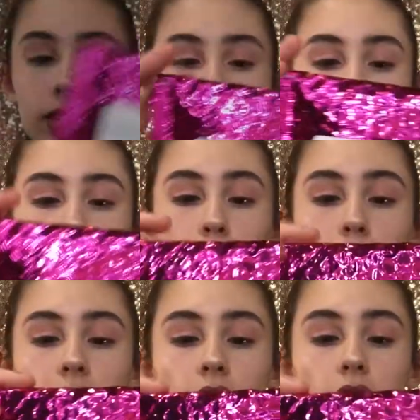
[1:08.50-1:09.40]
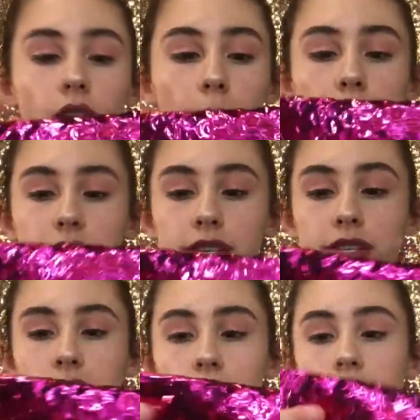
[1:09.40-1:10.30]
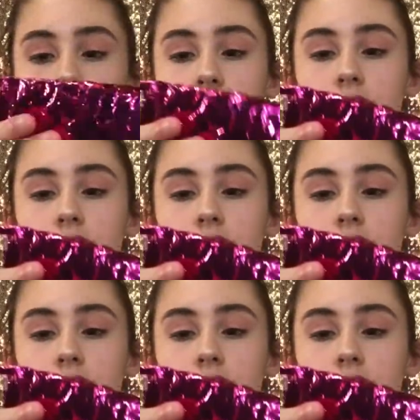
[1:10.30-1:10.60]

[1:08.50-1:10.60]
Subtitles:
So when you open it up, it just has